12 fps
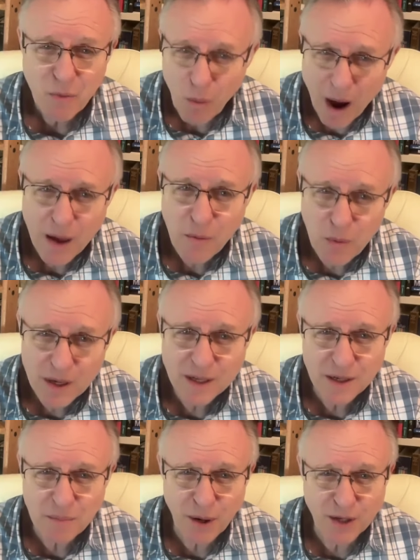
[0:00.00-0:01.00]
why
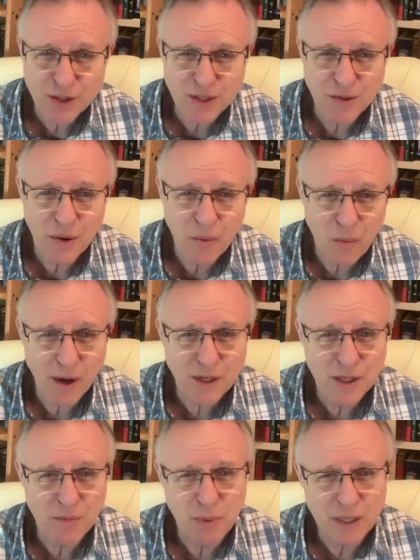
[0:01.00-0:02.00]
wouldn't a person
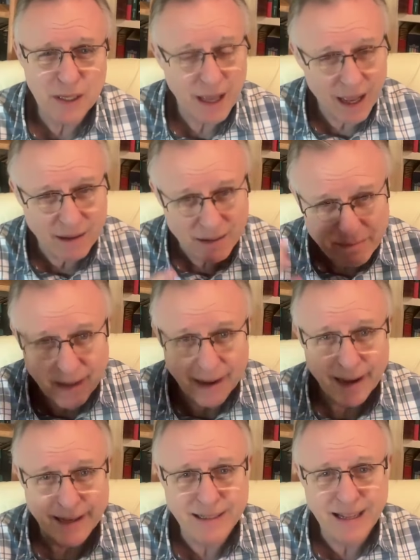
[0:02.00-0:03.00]
want to be
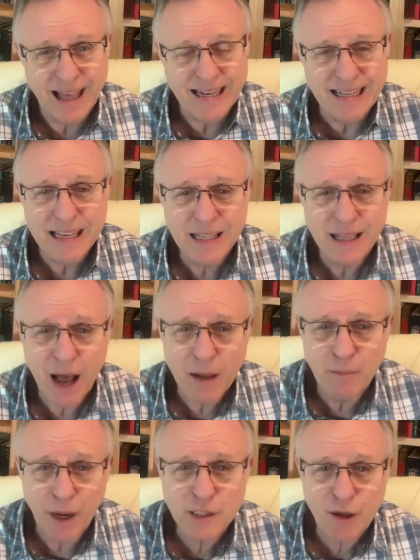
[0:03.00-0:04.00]
an
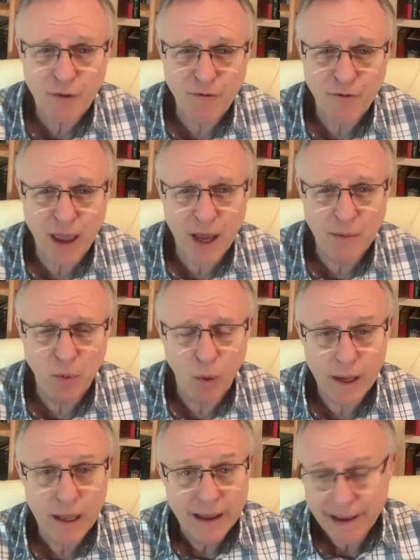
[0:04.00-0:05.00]
Elon Musk
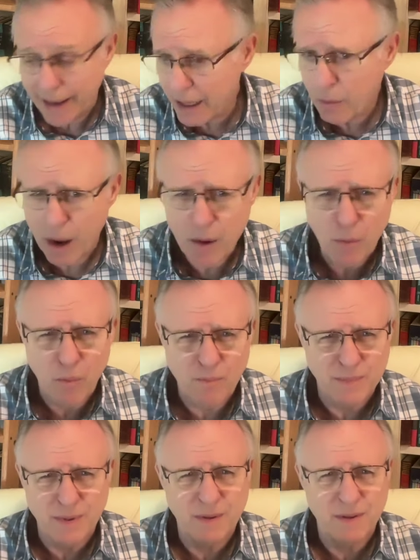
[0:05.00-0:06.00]
fanboy? Anyway,
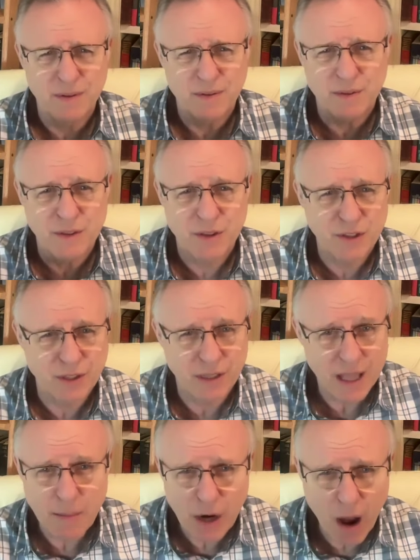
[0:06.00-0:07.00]

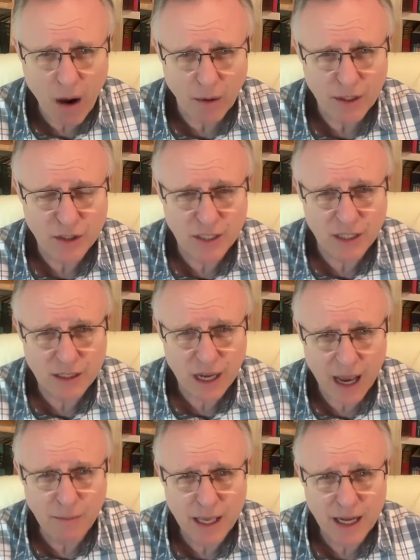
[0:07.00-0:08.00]
let me know. Is it
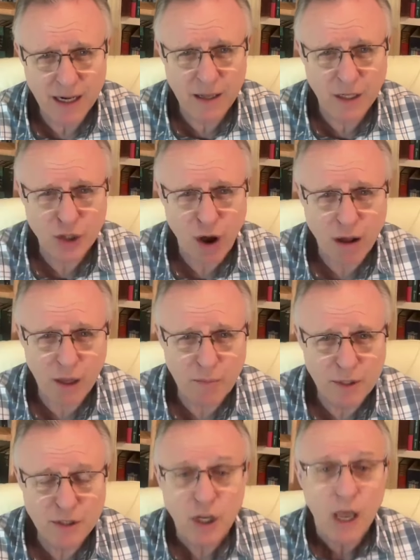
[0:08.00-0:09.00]
time to get into the chocolate
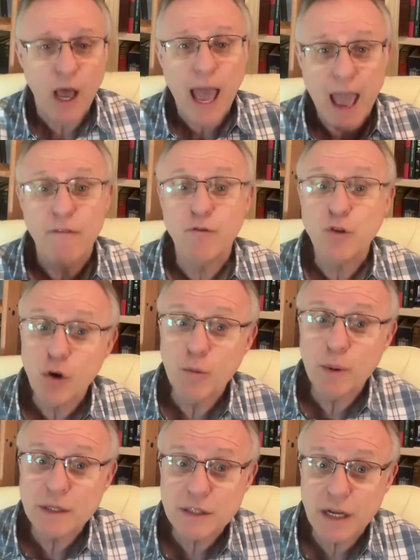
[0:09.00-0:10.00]
business? Have you
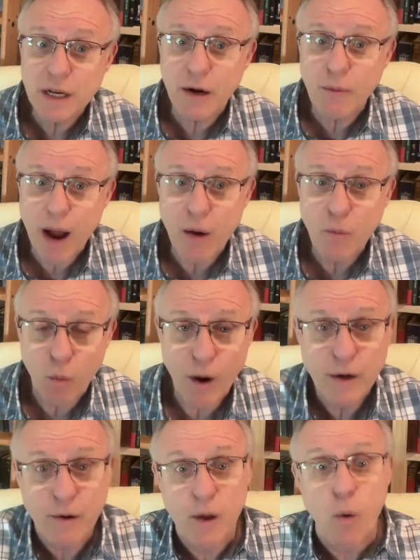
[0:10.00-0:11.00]
been sitting around
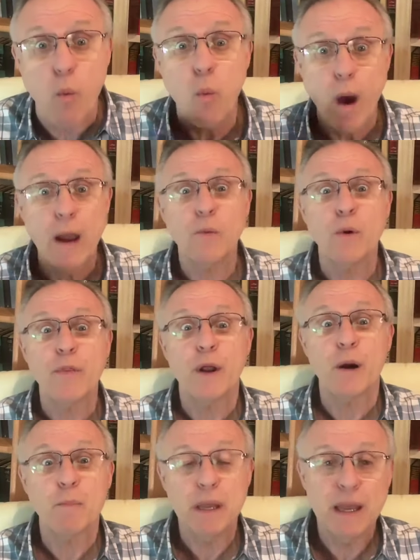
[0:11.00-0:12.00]
wondering when will
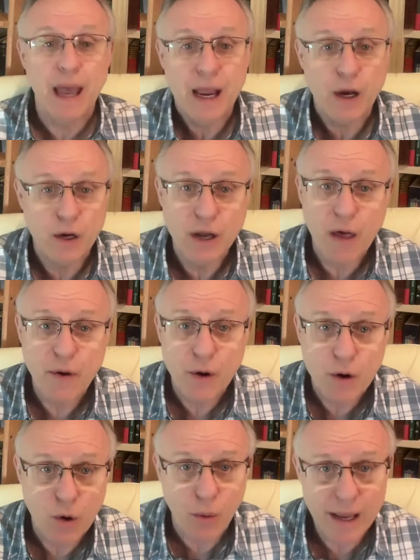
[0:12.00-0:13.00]
there be another
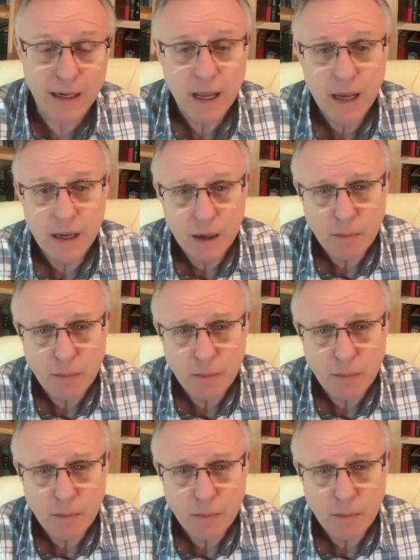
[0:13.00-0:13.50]
great